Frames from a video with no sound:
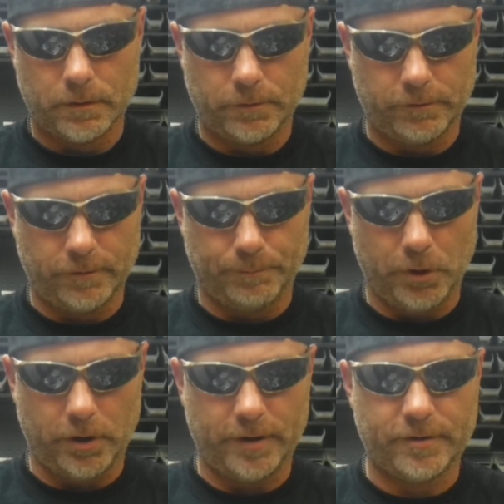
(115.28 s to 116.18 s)
there is a
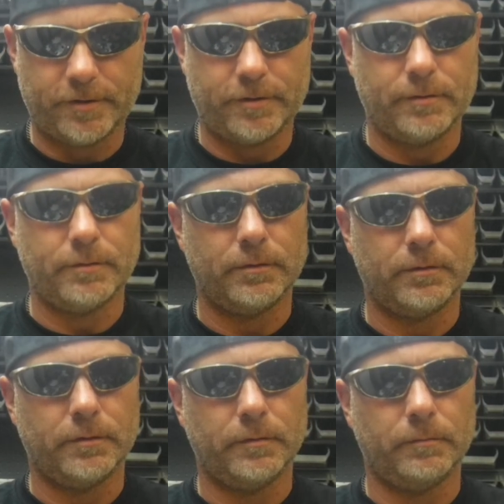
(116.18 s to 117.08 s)
boss,
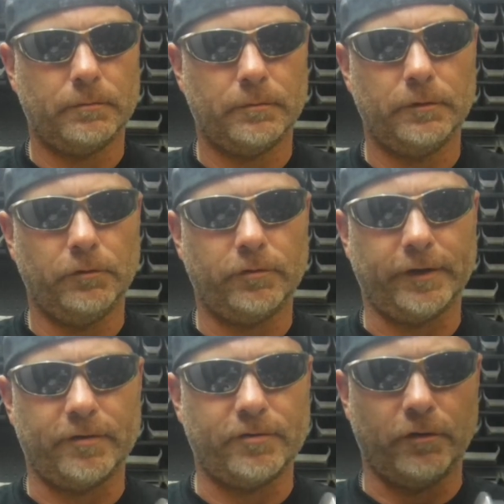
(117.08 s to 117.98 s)
looks like
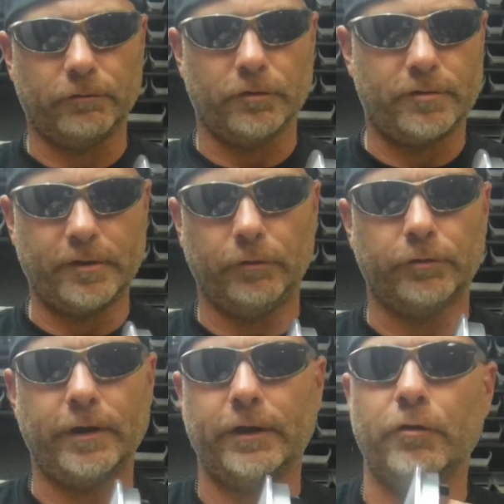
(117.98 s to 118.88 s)
a silver
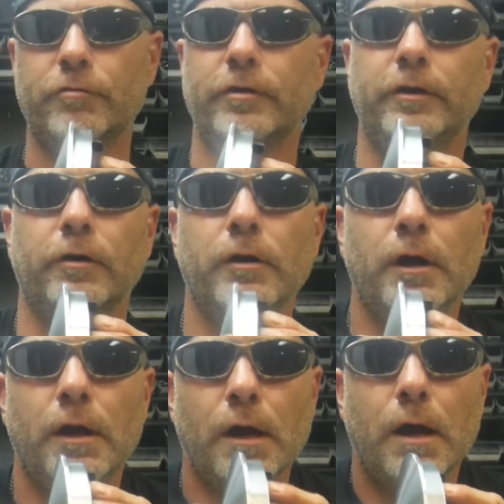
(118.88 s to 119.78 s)
cylinder that goes in here,
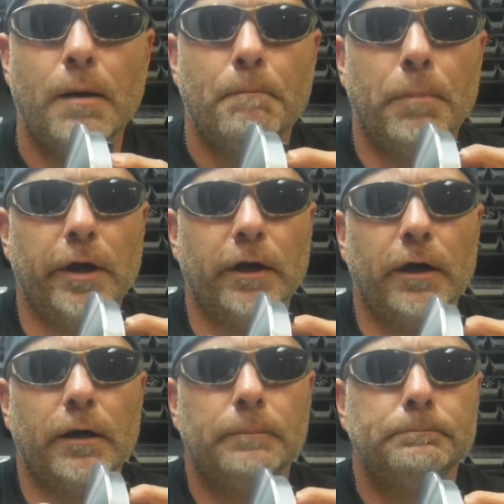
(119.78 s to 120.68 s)
but
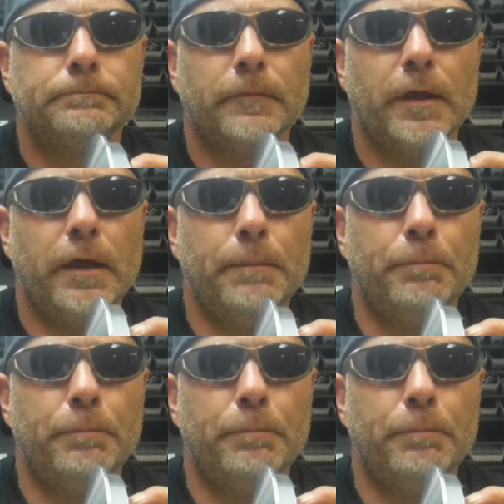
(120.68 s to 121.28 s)
it